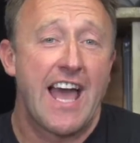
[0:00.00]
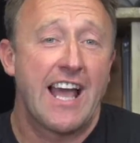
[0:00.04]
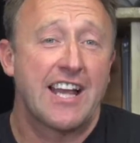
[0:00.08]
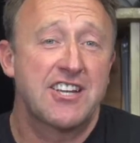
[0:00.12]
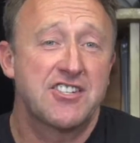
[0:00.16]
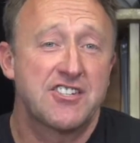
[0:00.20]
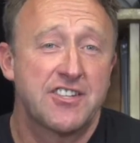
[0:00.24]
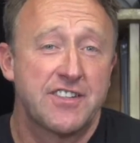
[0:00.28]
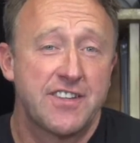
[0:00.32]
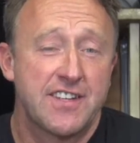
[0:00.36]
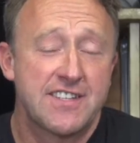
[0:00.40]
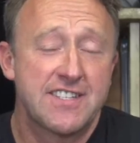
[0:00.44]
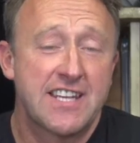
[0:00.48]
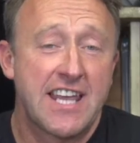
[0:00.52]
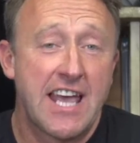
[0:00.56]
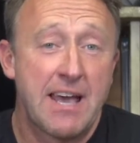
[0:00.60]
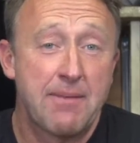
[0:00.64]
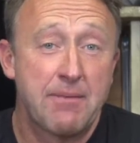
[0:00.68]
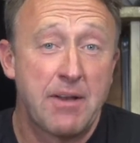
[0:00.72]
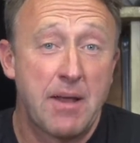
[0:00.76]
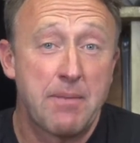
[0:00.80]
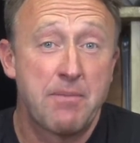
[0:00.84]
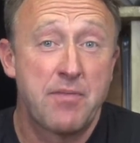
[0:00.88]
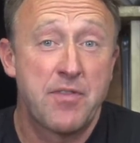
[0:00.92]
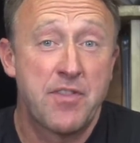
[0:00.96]
action that's
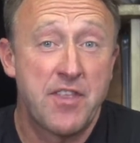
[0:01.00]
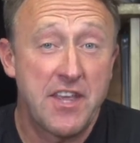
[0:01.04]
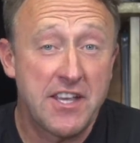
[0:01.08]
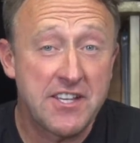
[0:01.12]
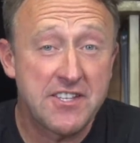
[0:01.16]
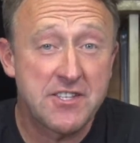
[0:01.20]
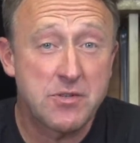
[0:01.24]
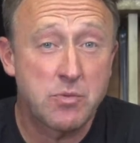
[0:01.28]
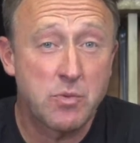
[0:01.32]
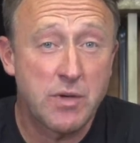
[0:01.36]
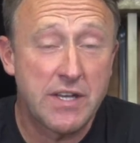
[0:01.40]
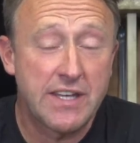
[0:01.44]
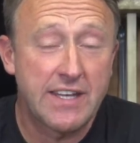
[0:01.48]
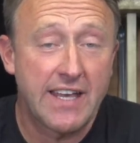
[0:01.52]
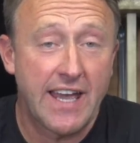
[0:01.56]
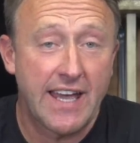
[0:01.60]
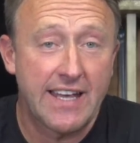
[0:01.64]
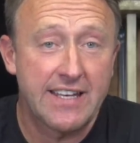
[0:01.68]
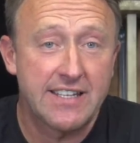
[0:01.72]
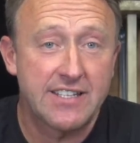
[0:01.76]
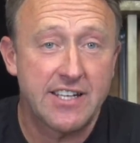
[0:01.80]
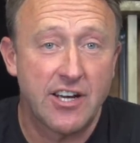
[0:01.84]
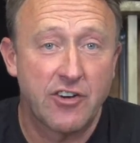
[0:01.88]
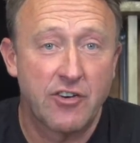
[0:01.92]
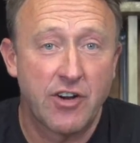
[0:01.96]
coming up this
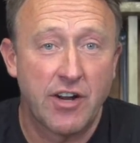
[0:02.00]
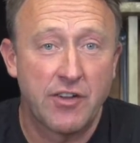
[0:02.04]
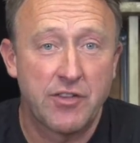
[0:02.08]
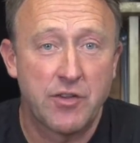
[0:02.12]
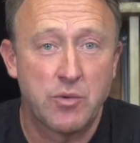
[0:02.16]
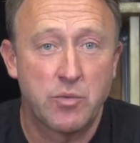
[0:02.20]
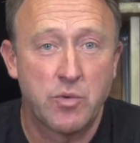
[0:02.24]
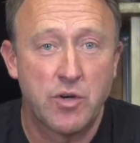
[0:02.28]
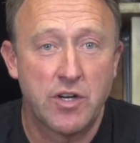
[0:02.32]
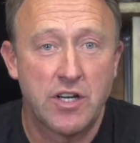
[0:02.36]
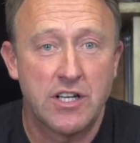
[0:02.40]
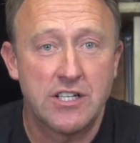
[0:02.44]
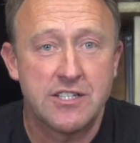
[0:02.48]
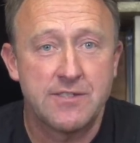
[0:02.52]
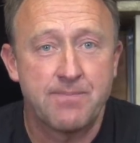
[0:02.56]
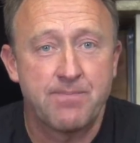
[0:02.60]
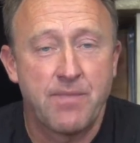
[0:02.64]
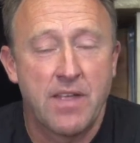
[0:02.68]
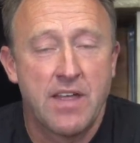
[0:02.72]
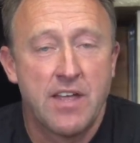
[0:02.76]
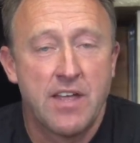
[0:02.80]
weekend around the world,